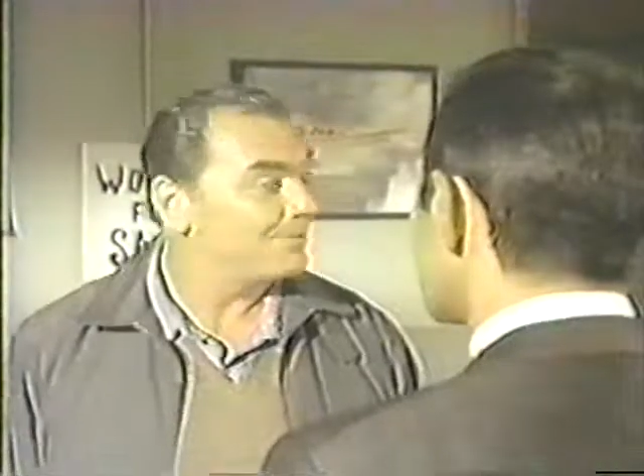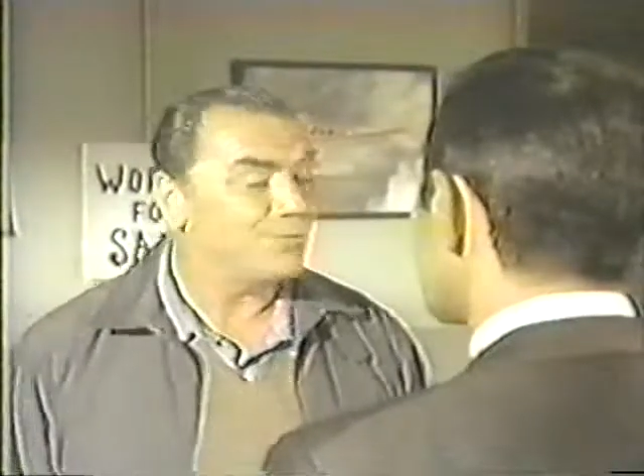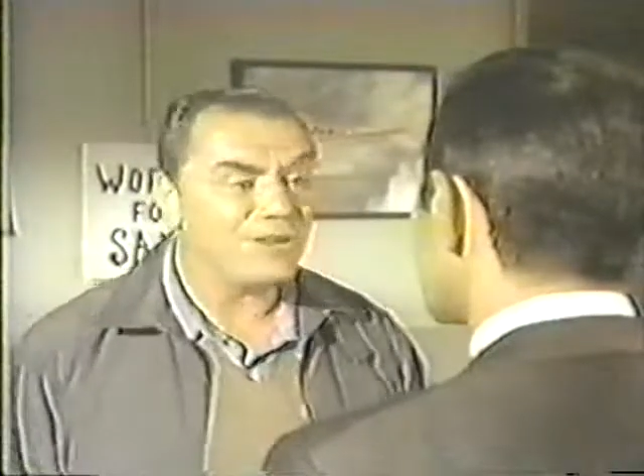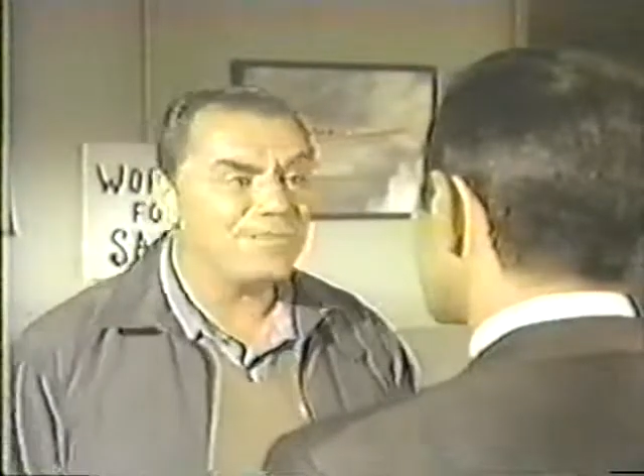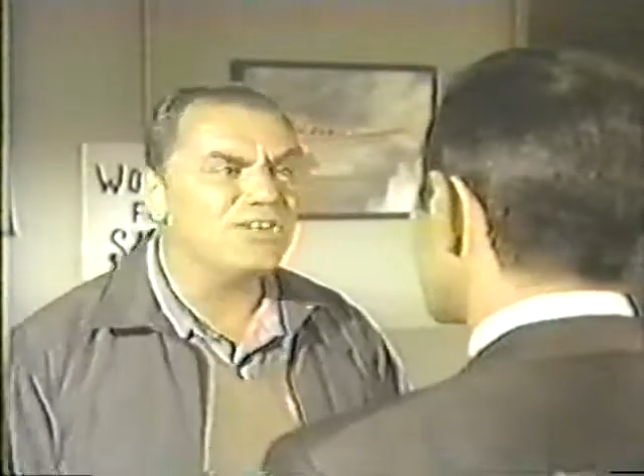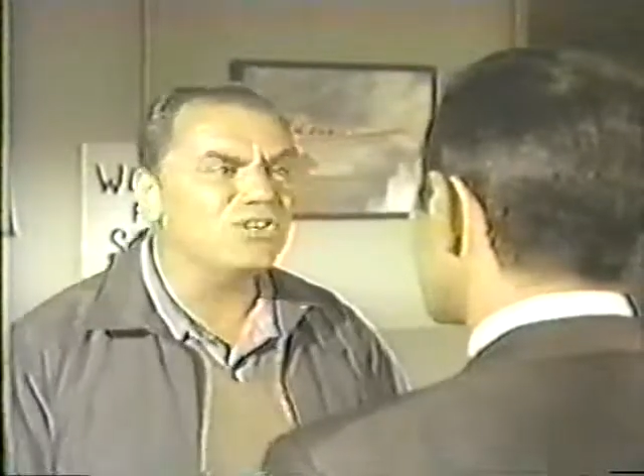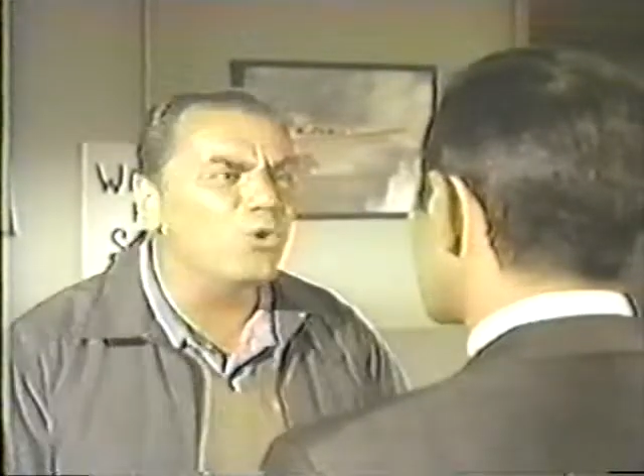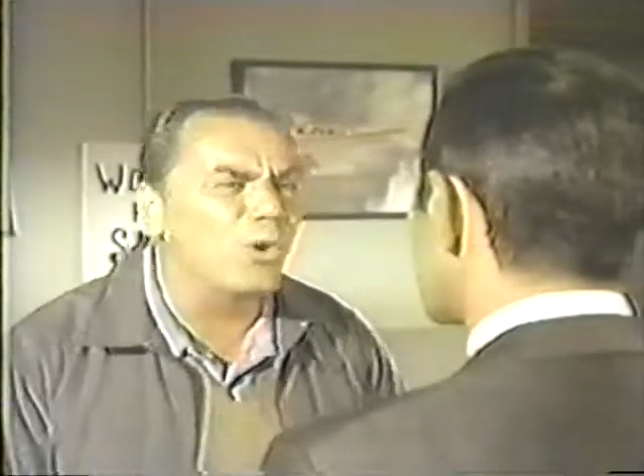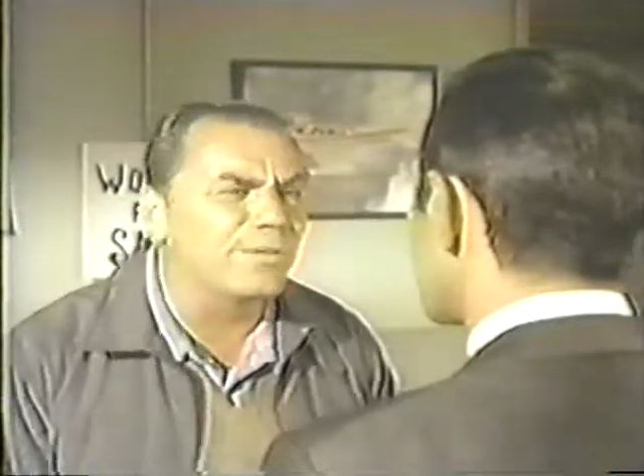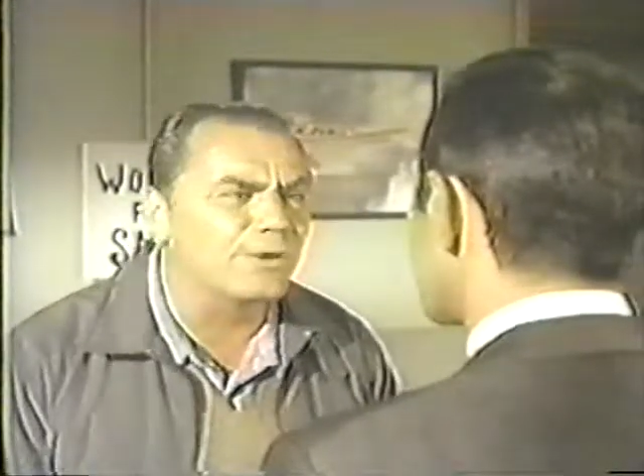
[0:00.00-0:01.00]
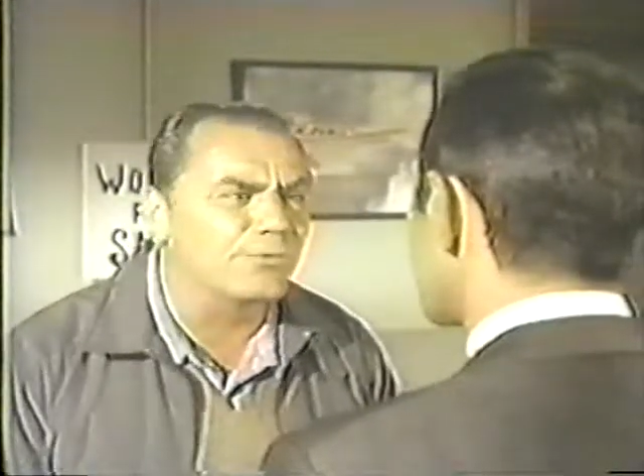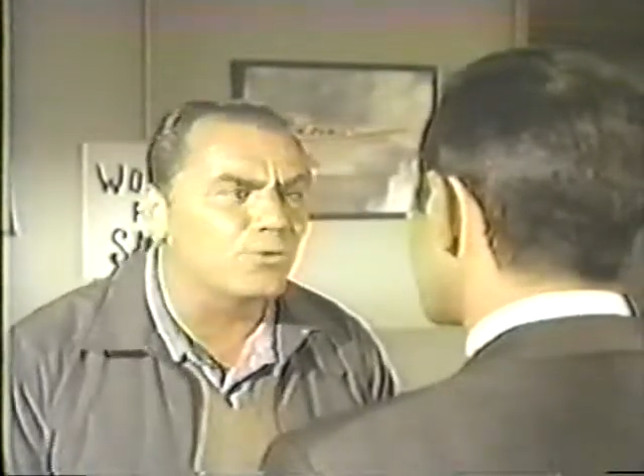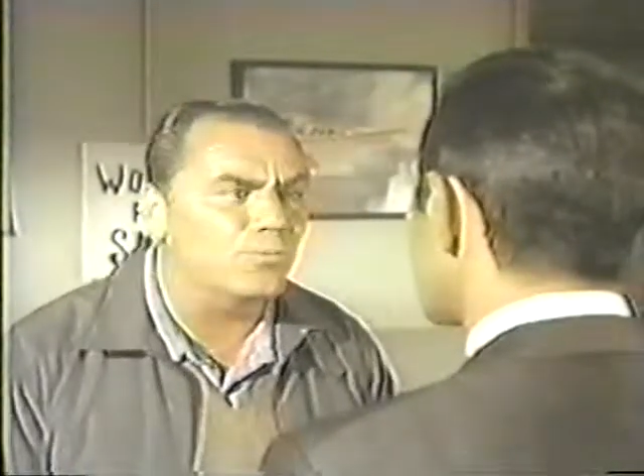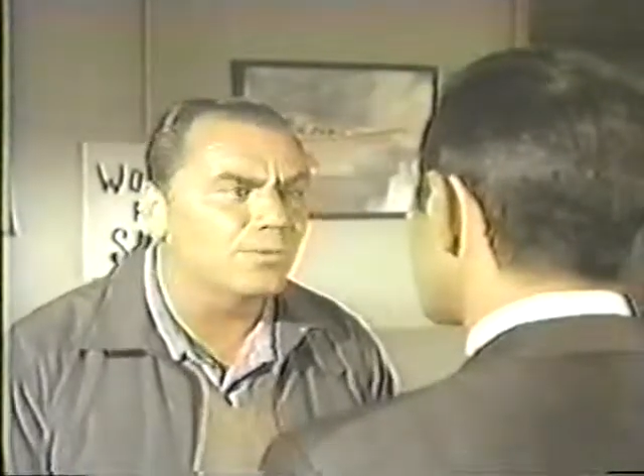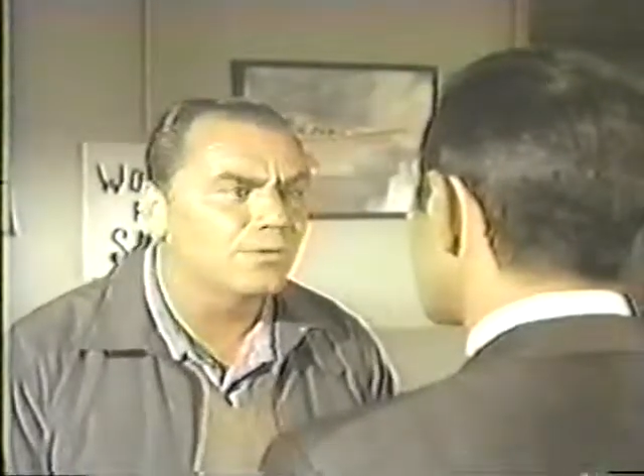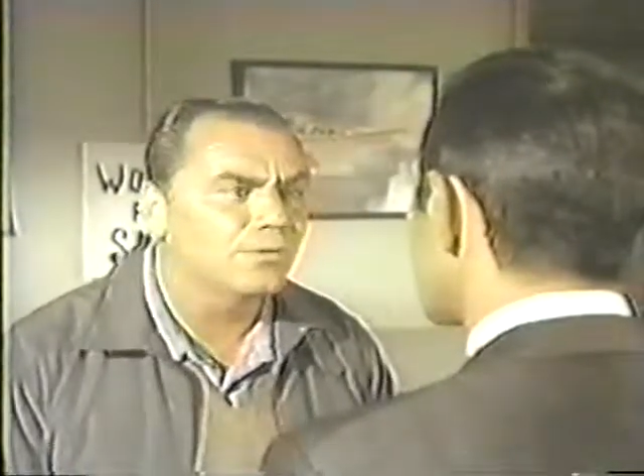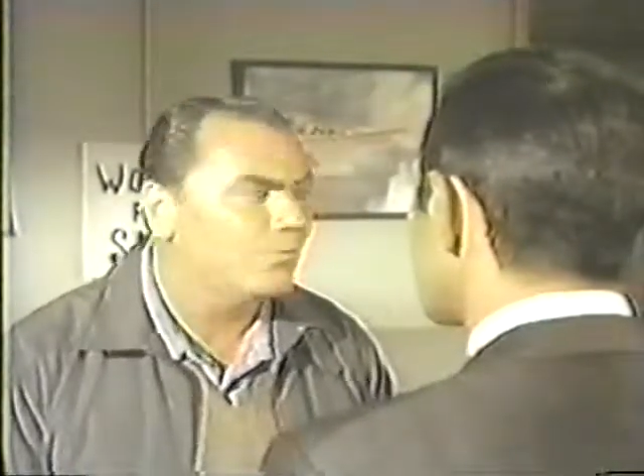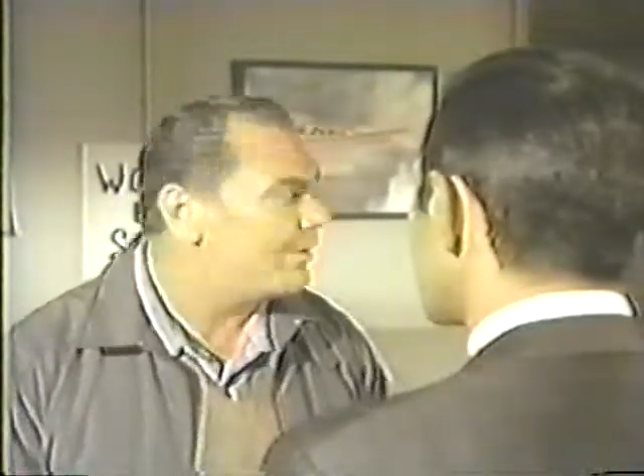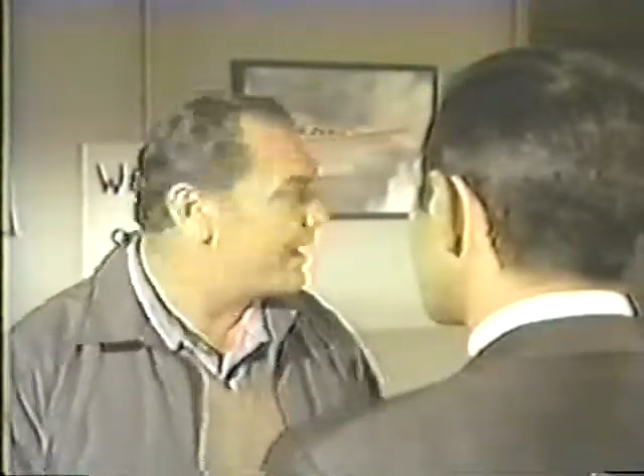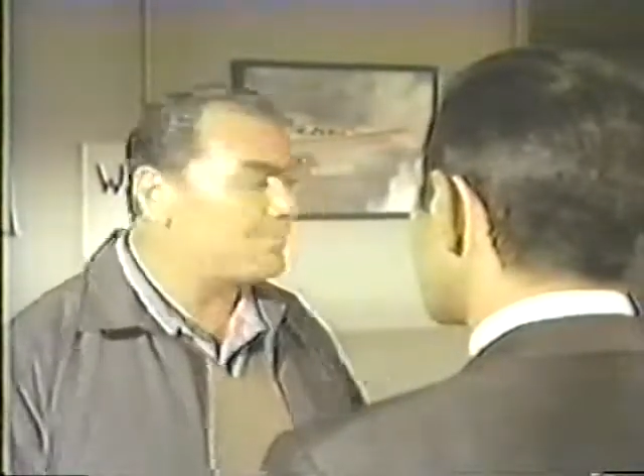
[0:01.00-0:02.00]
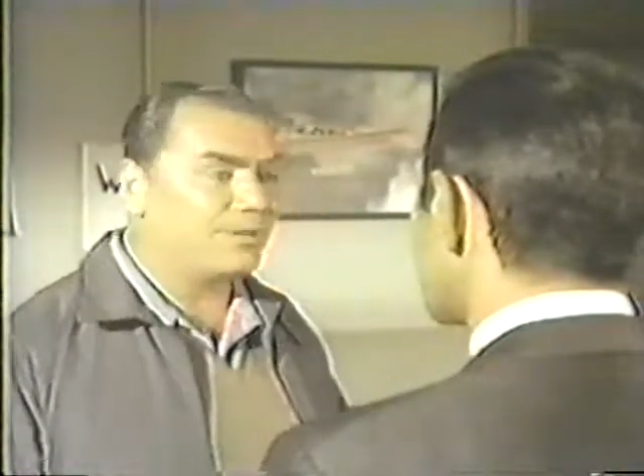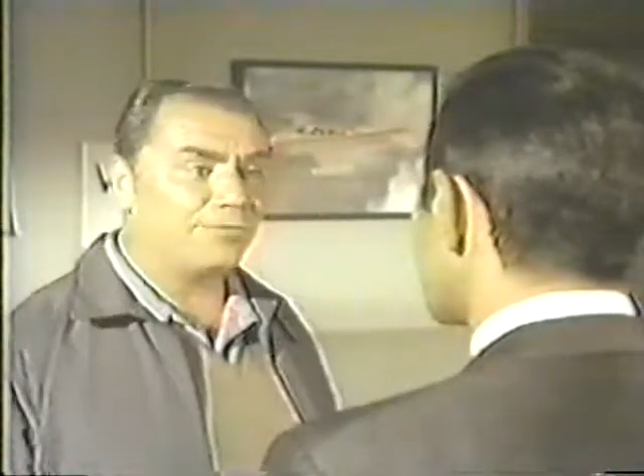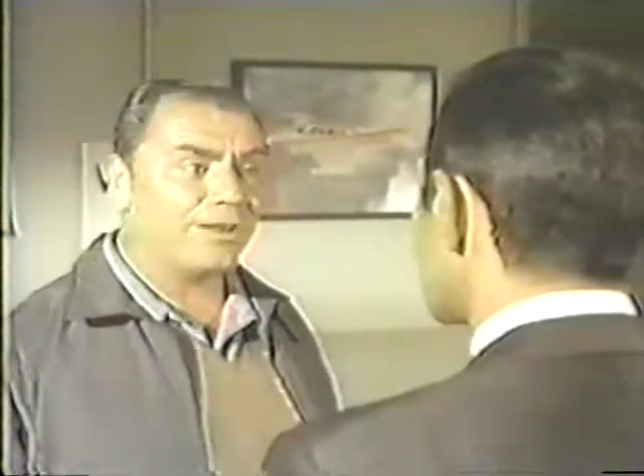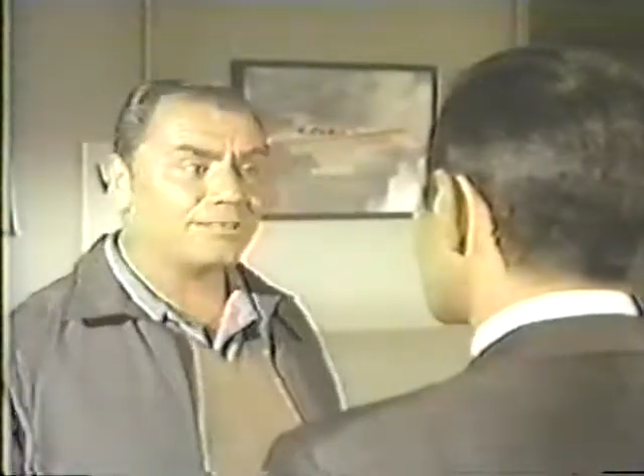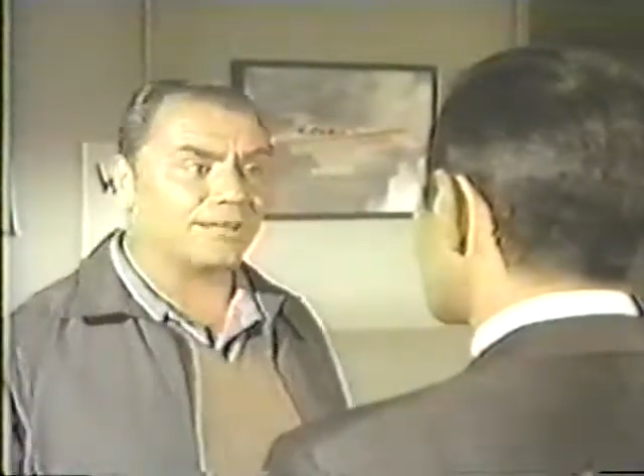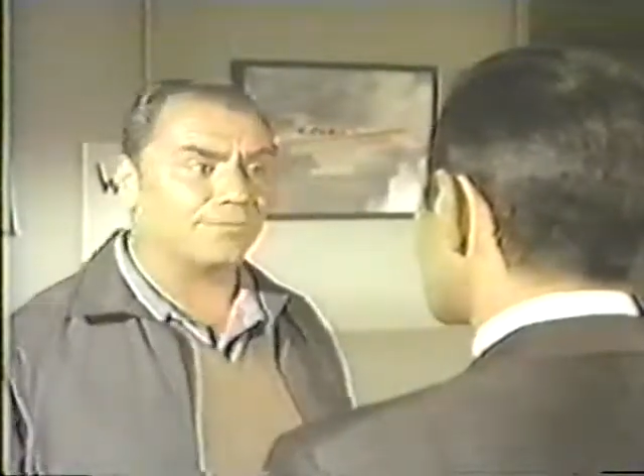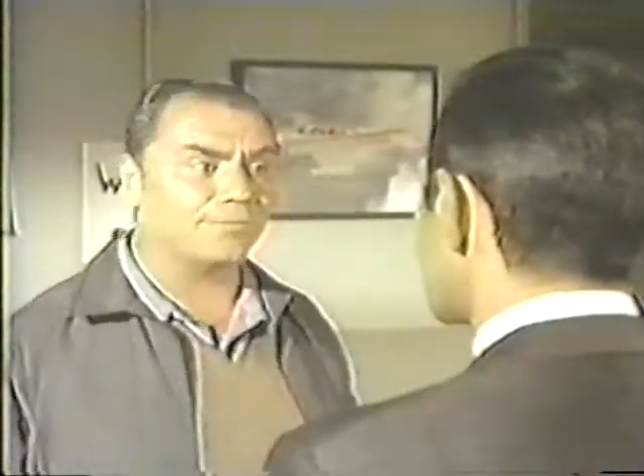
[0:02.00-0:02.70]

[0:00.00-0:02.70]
What do you mean, you're the group? What happened to the rest of